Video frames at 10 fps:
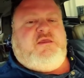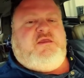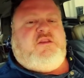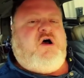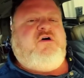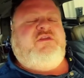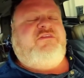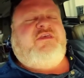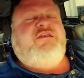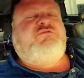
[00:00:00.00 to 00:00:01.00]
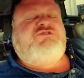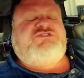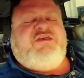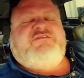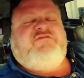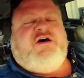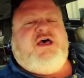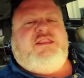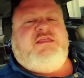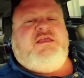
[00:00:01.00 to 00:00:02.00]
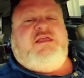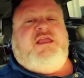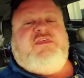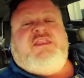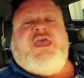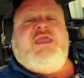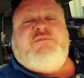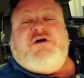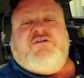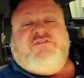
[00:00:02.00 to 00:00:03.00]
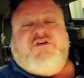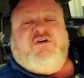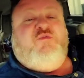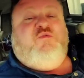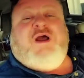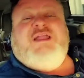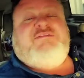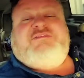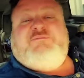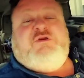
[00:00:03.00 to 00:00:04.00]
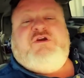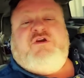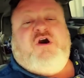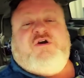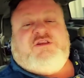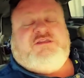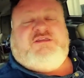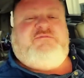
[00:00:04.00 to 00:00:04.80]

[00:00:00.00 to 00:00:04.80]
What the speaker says: And all these things were justified in the name of white superiority,